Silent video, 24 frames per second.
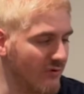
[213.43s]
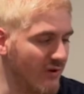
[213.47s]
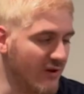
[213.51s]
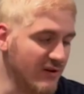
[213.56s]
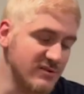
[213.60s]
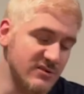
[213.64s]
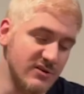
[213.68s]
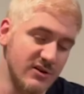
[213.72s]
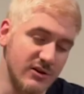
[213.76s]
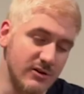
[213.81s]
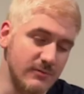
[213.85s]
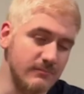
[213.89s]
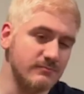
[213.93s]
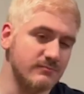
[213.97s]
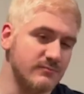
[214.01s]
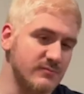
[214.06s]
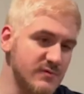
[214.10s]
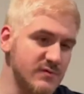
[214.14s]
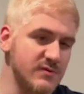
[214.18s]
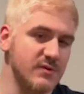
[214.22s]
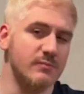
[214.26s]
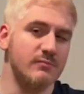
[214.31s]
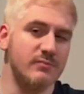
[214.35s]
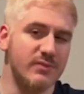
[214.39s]
Because, you know,
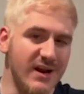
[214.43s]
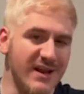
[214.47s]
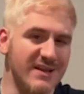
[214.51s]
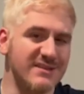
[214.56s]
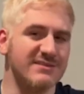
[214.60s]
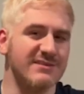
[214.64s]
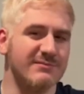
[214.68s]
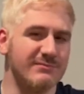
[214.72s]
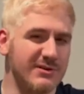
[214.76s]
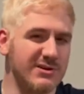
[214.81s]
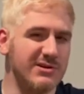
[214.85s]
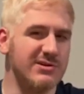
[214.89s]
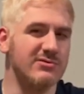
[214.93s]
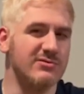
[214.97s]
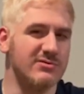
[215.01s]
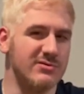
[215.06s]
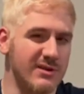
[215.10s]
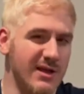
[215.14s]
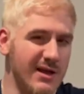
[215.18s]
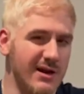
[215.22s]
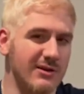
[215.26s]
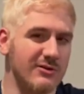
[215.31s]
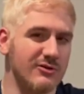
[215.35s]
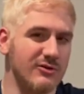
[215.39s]
some brands have been doing
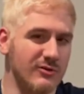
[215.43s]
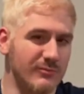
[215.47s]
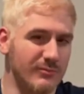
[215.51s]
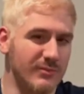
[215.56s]
that a little